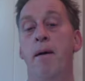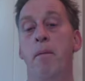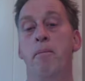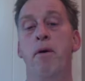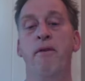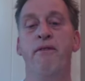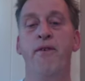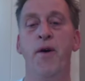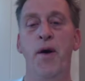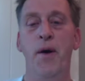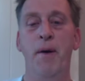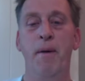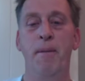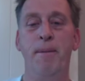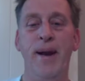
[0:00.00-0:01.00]

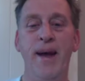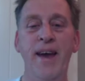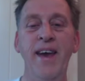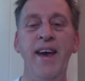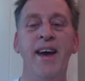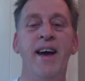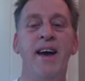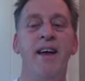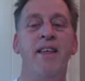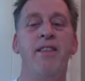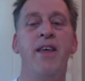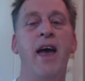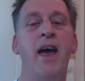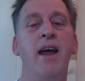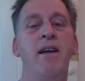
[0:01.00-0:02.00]
preferably,
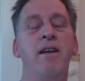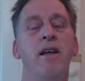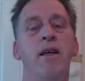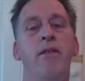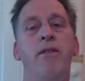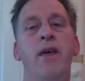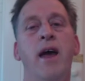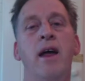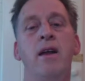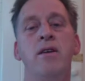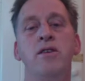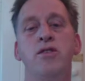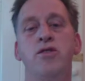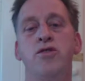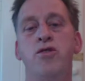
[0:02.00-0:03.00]

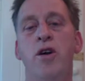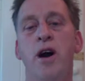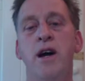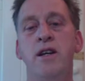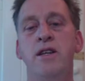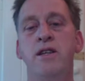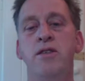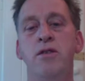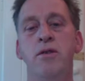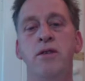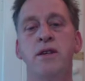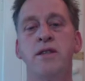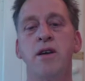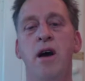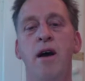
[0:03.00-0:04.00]
than trying to do
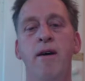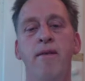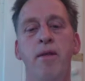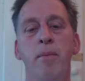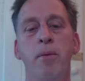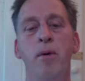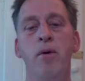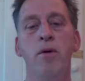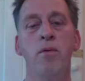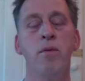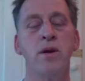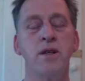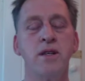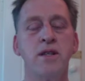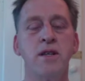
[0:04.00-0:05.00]
this over the board,
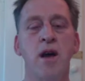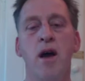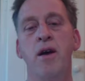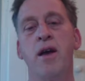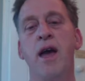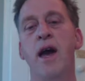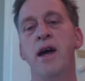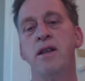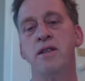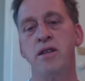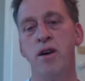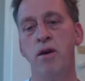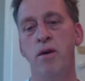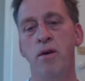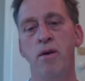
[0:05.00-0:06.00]
which is okay
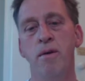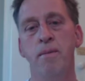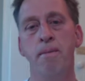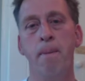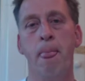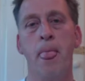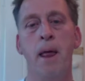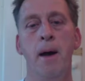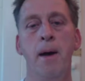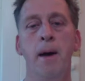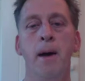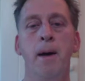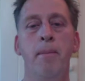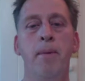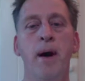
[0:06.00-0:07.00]
too.
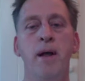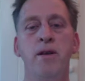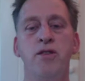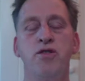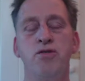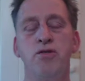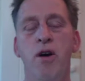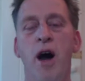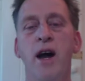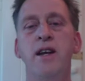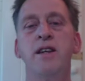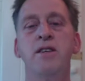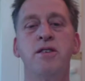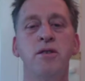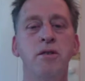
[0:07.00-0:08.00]
But try
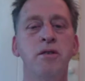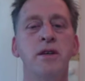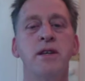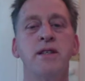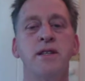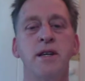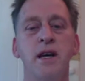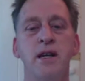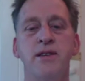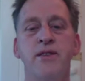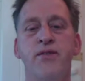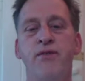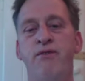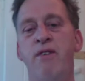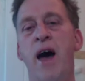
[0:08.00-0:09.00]
to do this as
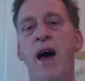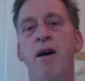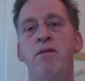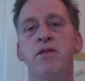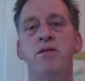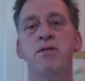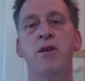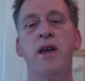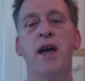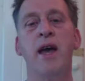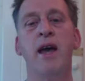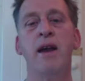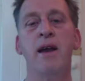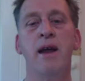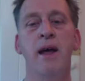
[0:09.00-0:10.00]
far as you
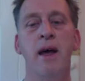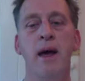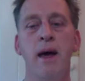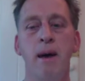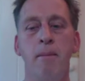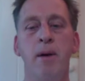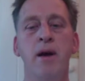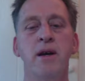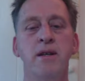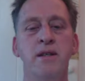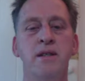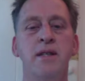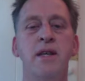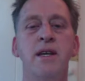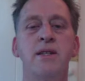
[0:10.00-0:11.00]
can,
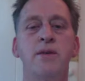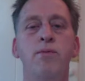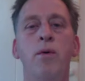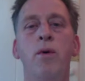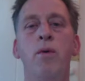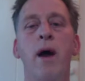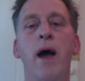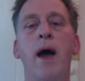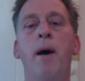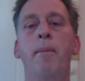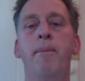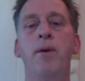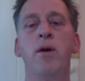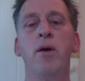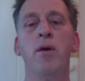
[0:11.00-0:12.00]
because this will
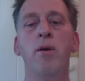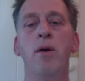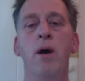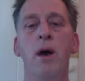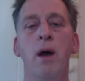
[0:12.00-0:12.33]
help you.